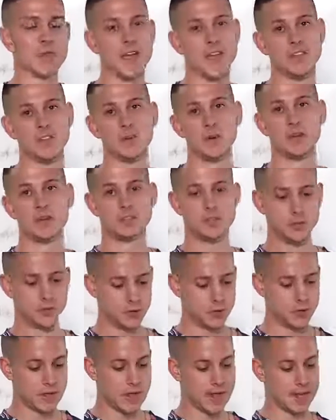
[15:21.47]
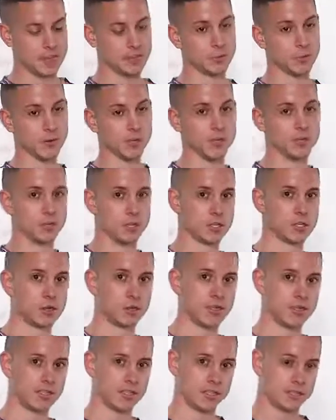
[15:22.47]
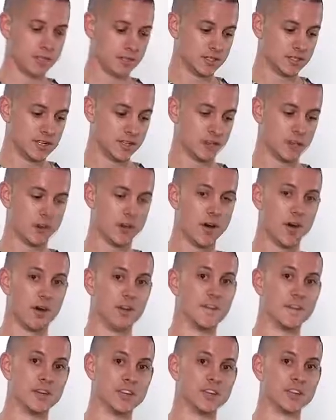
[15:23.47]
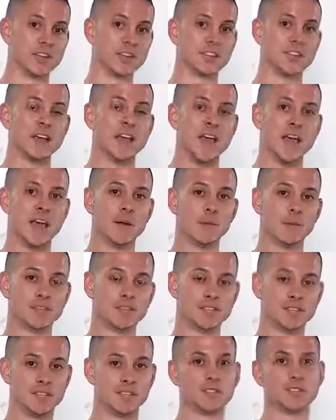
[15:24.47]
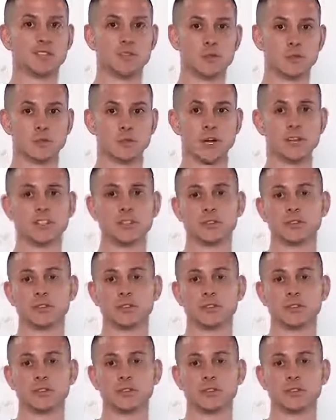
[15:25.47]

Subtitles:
And the way that you do that is with virtual assistants and with automations and with systems, right?